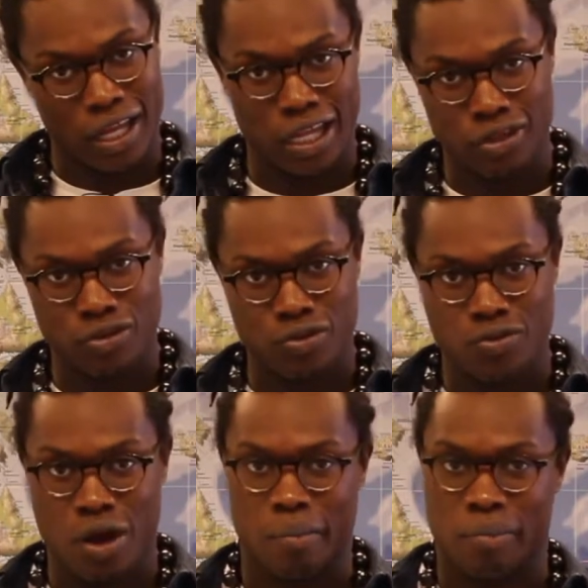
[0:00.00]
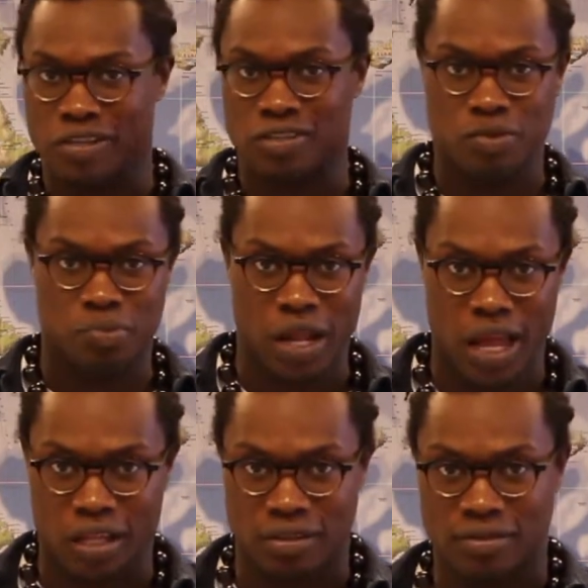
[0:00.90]
into a business
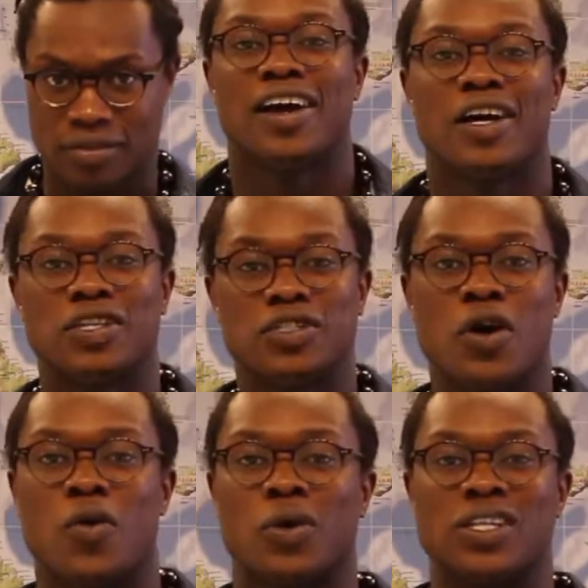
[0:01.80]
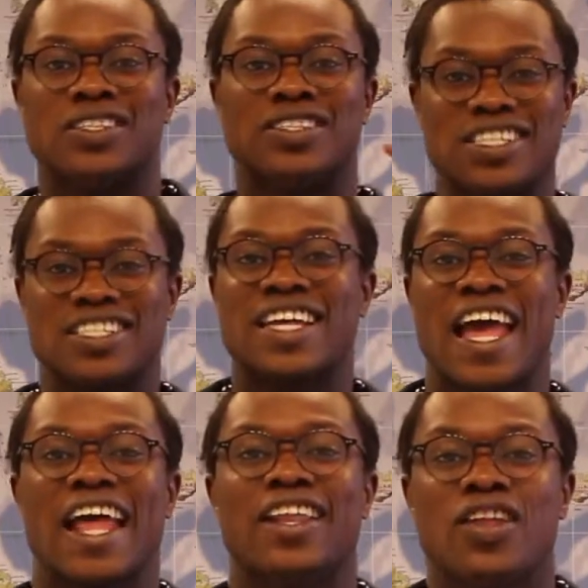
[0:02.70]
plan. So, this is the
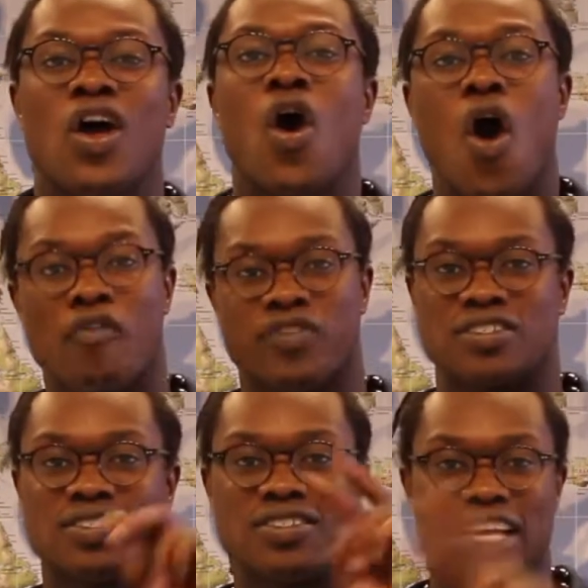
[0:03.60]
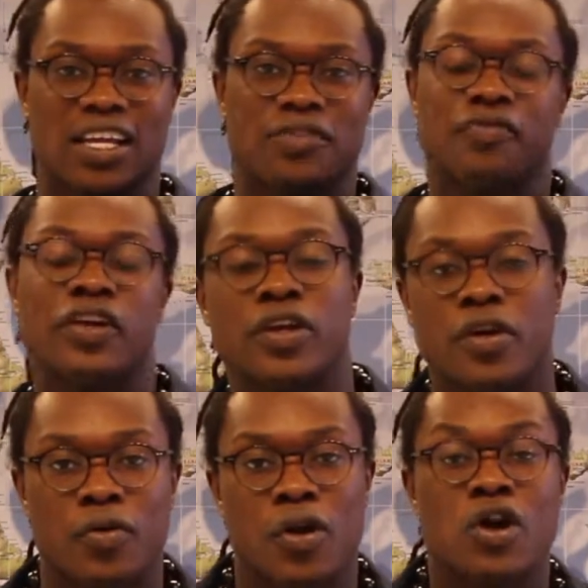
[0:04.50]
end of the second
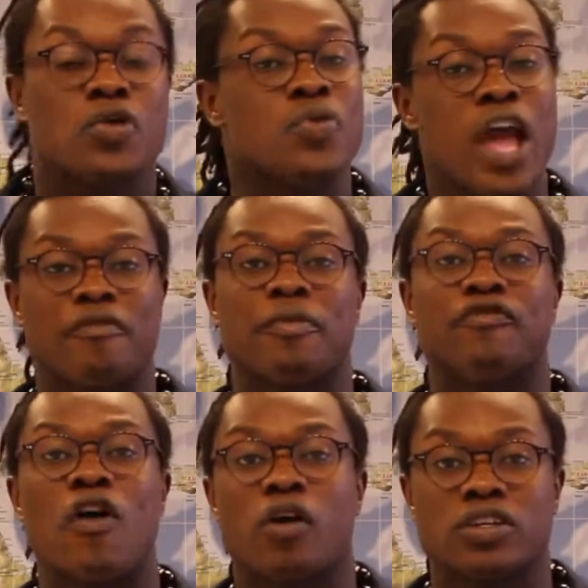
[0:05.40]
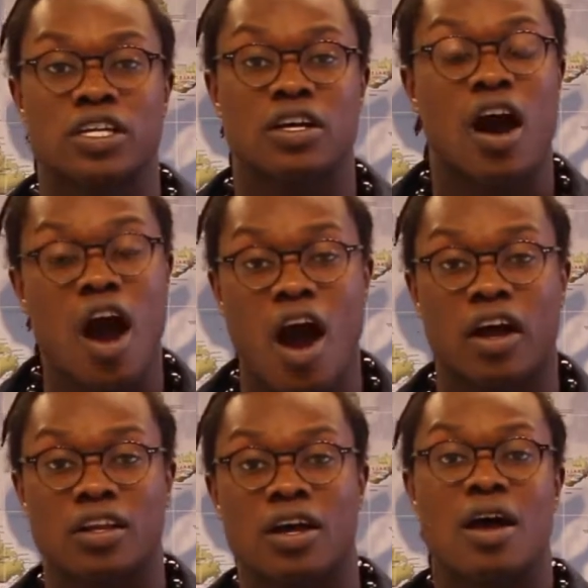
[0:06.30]
video. We have been focusing
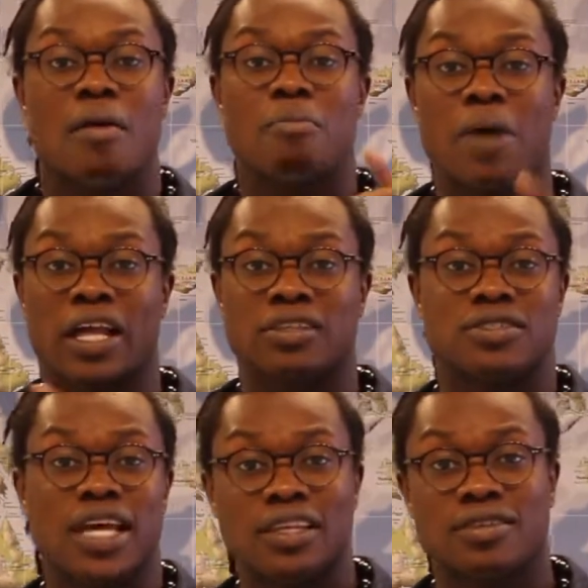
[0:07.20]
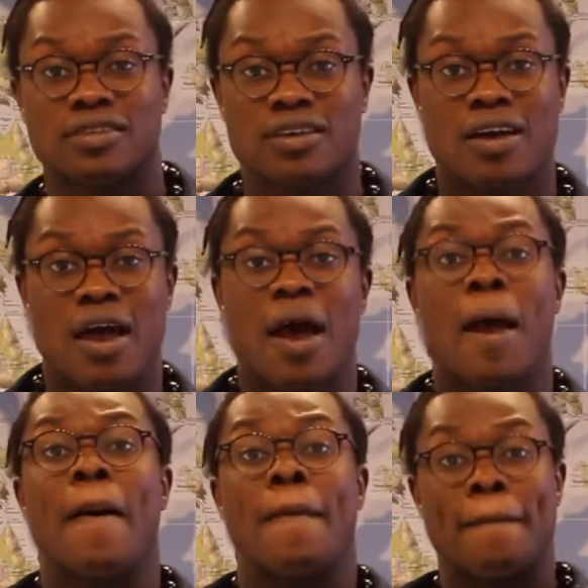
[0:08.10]
on mindset,
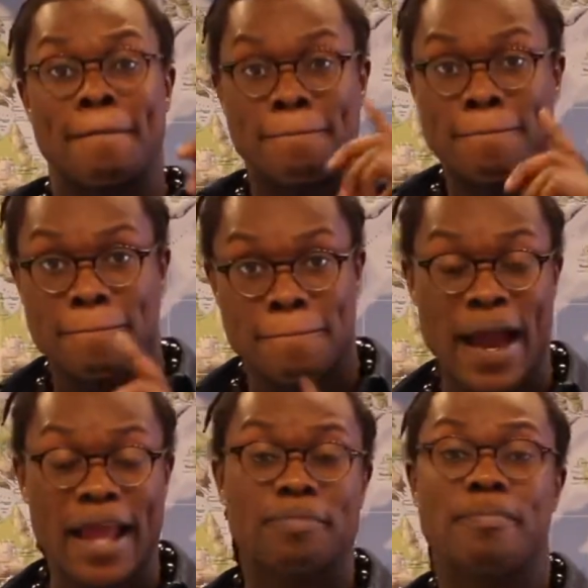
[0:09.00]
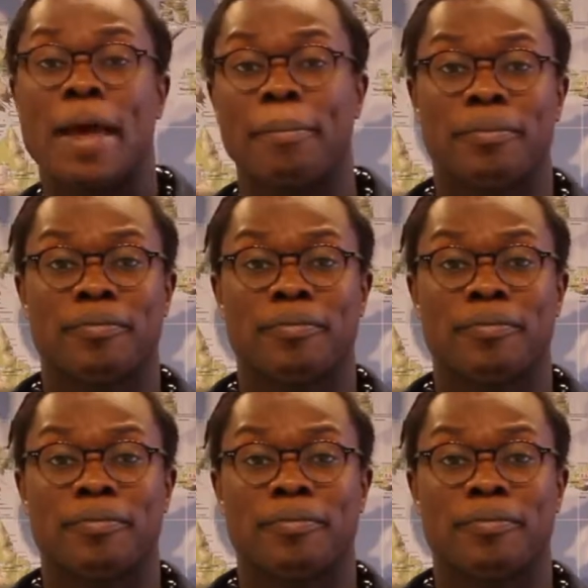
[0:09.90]
mind map,